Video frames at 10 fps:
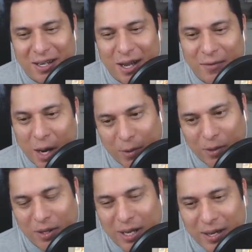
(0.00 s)
I have a
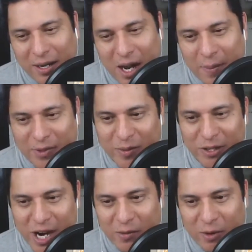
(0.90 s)
couple comments from
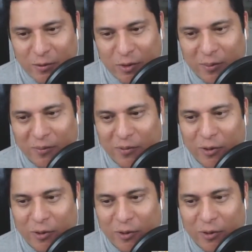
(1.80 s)
the chat room for